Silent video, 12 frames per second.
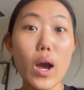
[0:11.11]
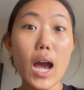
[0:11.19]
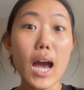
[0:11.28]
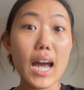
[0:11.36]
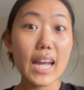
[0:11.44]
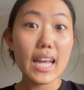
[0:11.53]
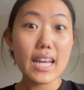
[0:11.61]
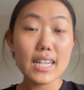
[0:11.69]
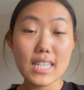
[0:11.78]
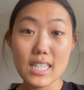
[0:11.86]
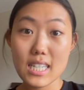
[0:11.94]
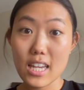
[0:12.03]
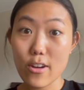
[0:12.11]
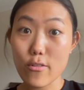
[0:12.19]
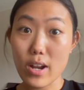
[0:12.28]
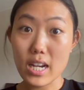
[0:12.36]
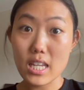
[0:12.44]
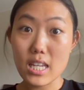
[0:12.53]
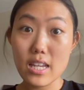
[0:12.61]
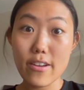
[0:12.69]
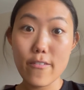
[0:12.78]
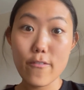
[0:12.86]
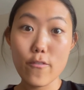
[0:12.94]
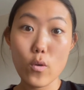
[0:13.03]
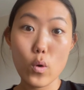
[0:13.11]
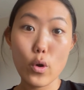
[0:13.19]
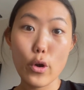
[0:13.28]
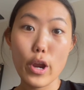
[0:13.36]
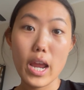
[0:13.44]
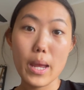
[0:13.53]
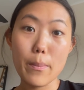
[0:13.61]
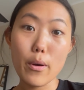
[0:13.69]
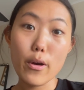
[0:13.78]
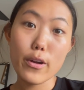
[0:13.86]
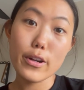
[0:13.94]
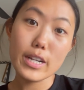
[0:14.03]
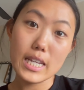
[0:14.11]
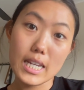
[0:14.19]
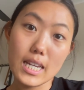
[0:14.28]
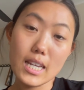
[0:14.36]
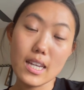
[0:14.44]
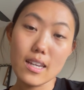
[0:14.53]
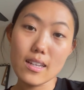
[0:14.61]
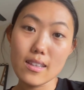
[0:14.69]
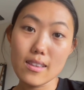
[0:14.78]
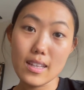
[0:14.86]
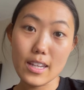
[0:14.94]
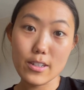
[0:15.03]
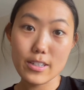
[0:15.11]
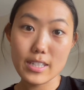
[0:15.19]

I need to get ready for a party later